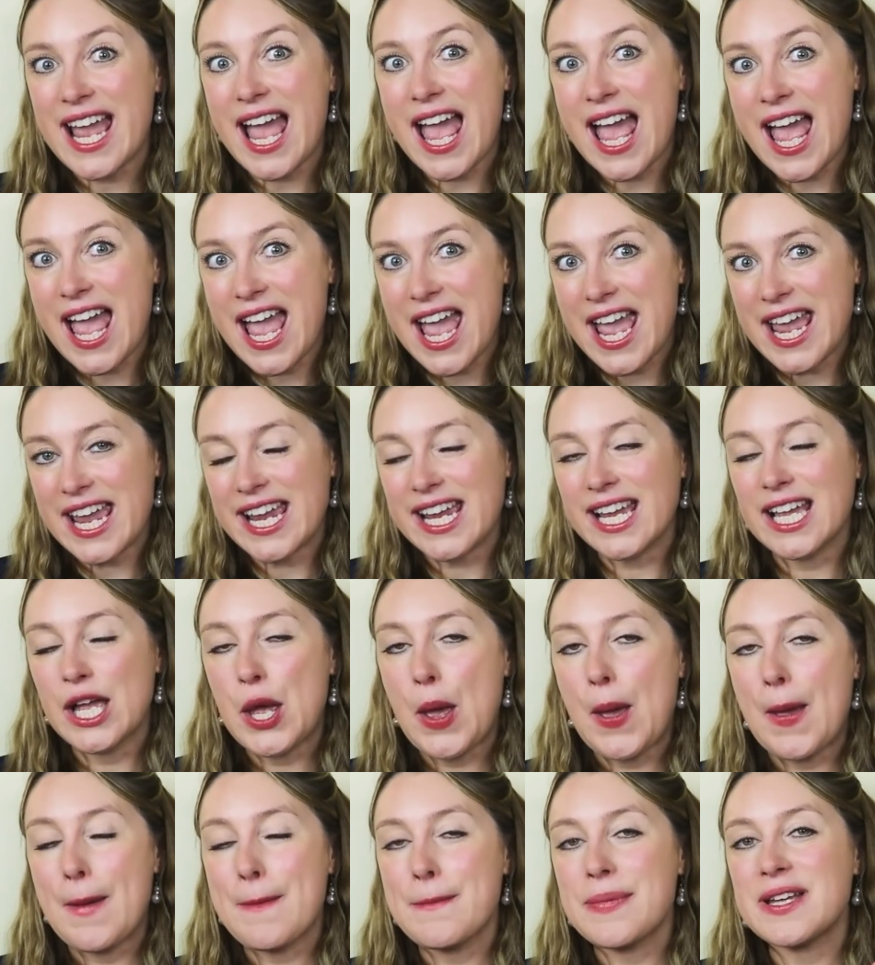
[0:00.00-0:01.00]
A.
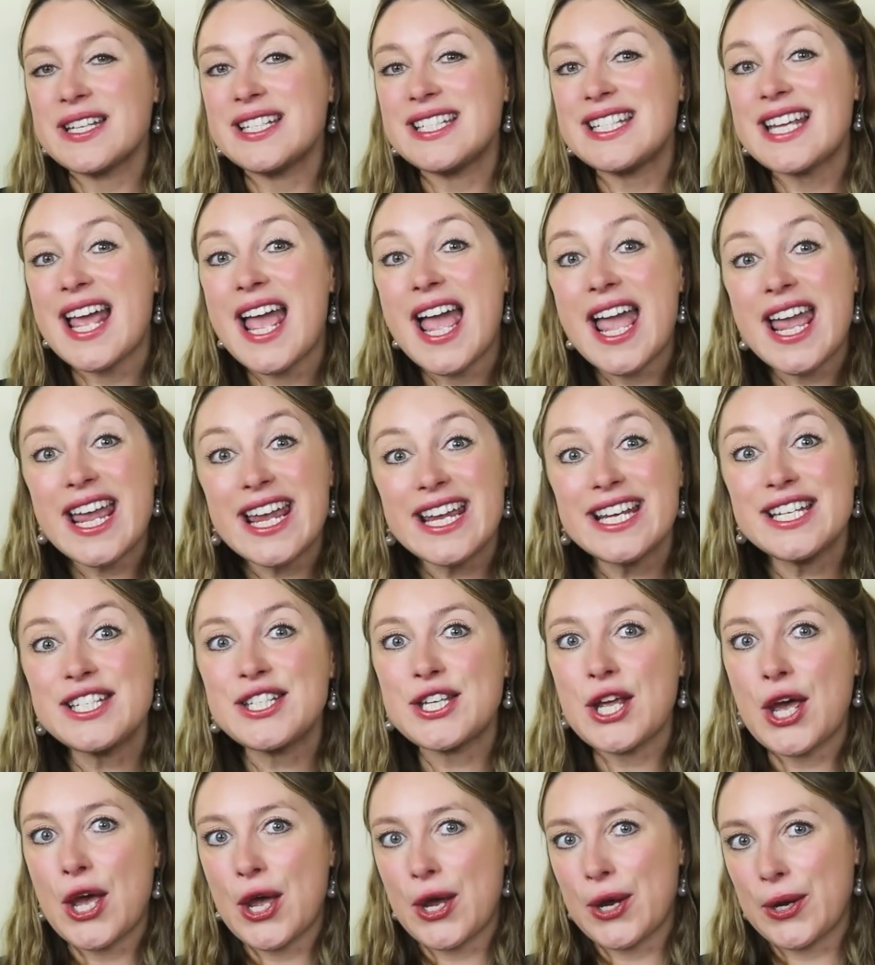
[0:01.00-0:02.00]

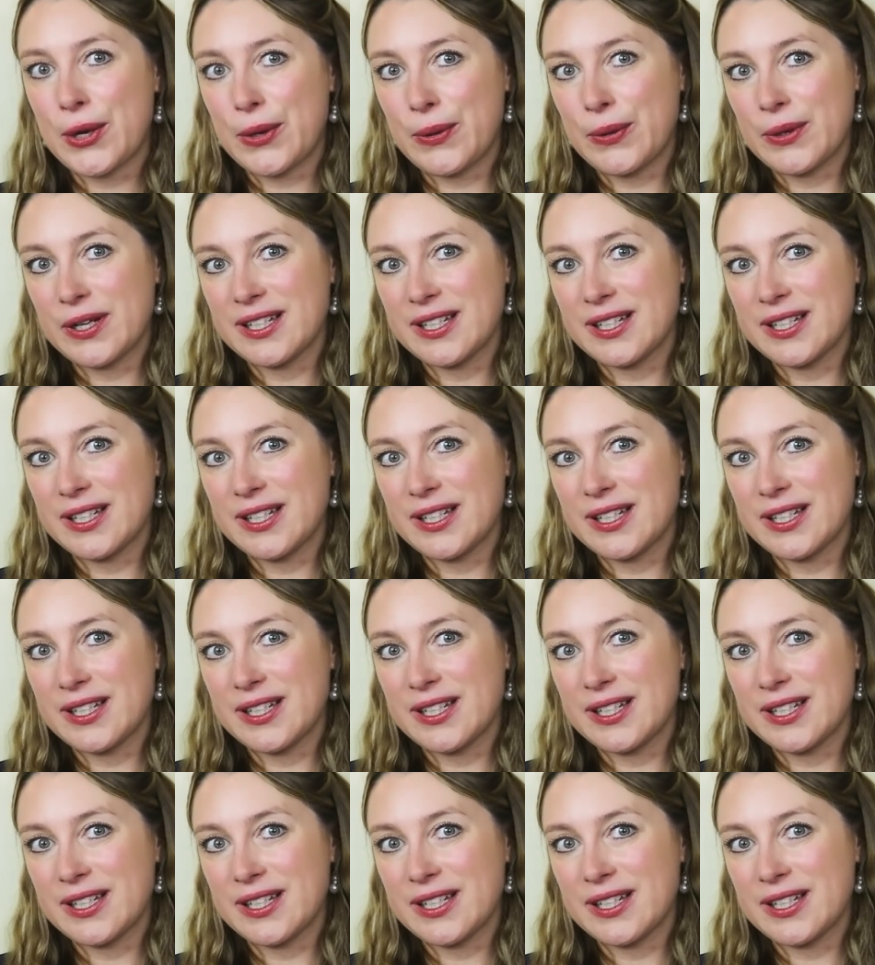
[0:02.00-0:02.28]
Potato.